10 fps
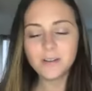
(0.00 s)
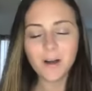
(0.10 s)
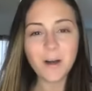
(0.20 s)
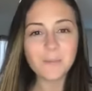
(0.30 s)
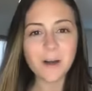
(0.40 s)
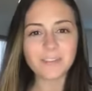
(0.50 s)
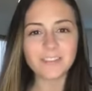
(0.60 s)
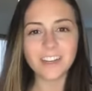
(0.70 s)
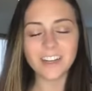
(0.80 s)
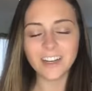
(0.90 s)
hop off of
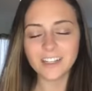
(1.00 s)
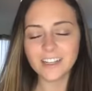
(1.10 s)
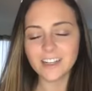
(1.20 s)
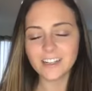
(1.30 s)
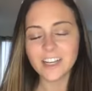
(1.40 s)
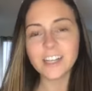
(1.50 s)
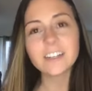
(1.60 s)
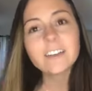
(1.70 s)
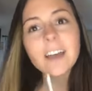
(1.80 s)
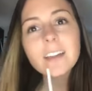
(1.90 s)
here. I can hear
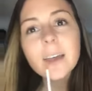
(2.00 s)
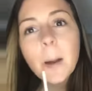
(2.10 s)
Django yelling.